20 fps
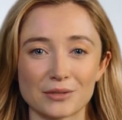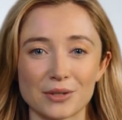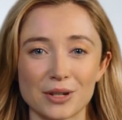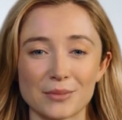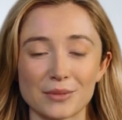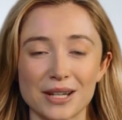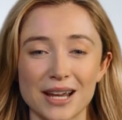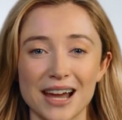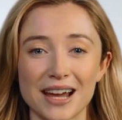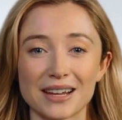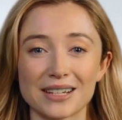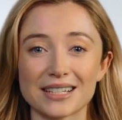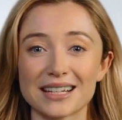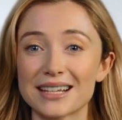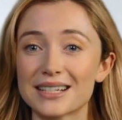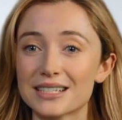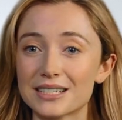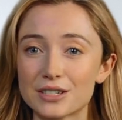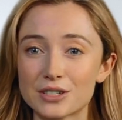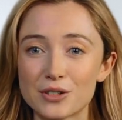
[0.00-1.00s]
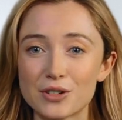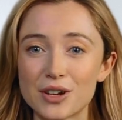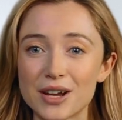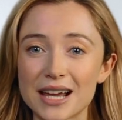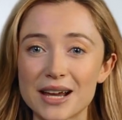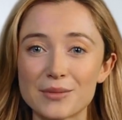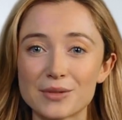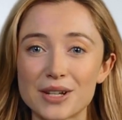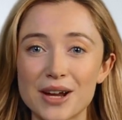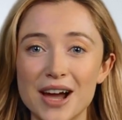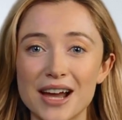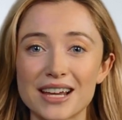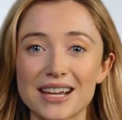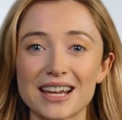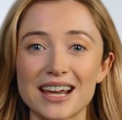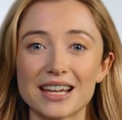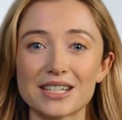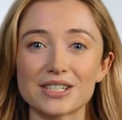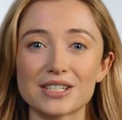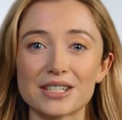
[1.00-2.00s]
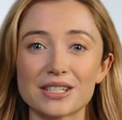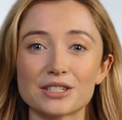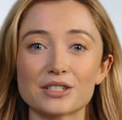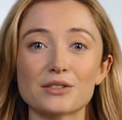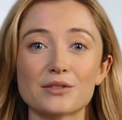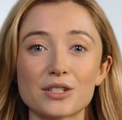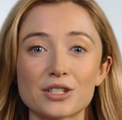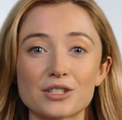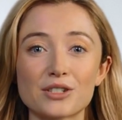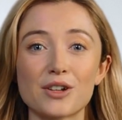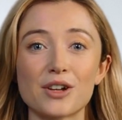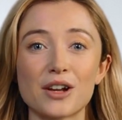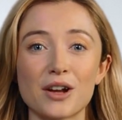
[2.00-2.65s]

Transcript: VPNs, and secure API connections to ensure